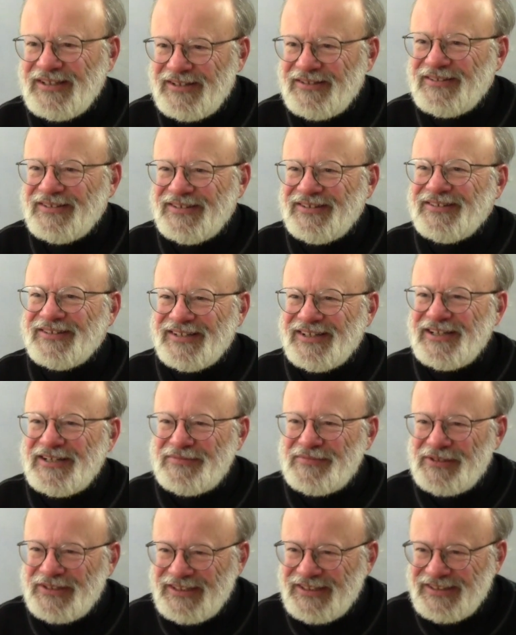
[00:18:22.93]
You had to
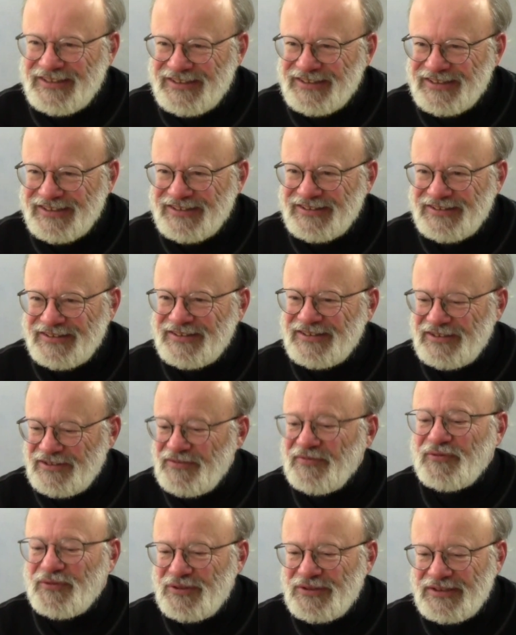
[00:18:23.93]
comment on this because
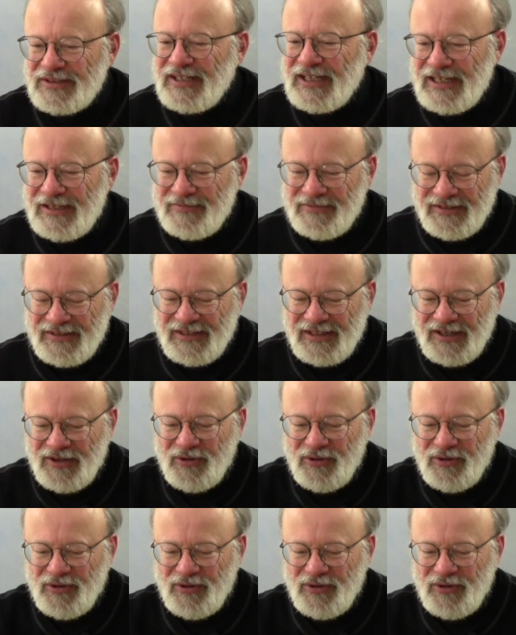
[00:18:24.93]
it's the first time